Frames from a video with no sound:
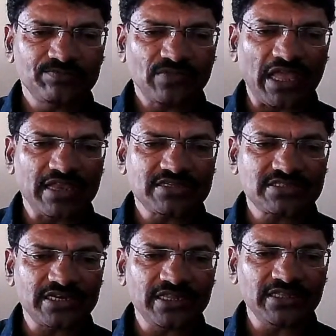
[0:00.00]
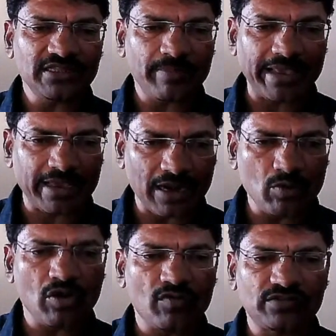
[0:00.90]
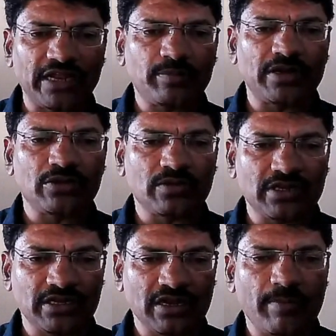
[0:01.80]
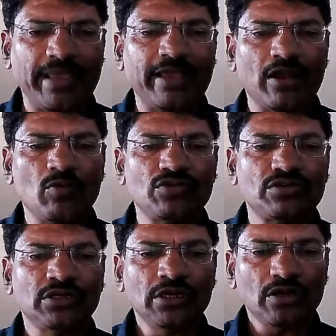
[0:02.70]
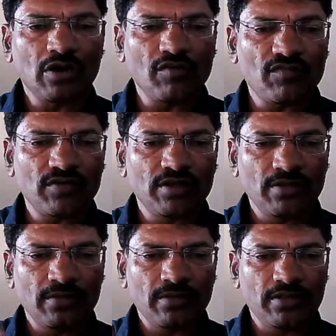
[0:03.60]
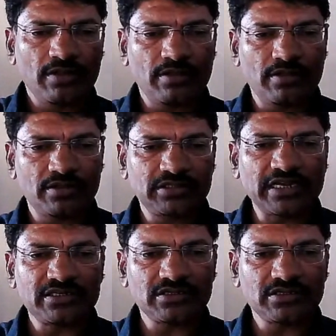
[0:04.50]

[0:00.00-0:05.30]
and studying the background of that particular background of that